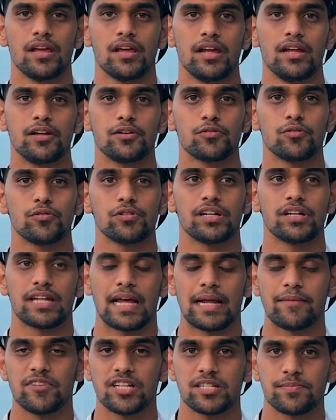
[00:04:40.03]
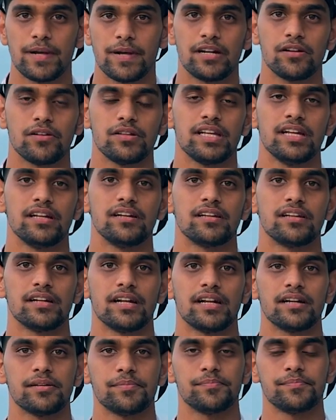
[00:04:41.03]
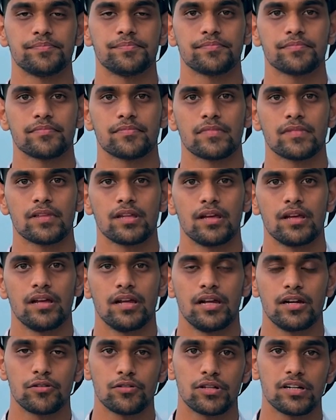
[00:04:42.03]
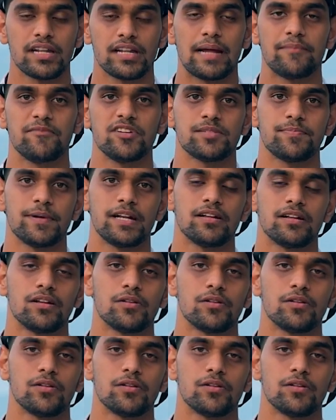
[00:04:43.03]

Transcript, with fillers: into the time we spend on the internet, into the time we spend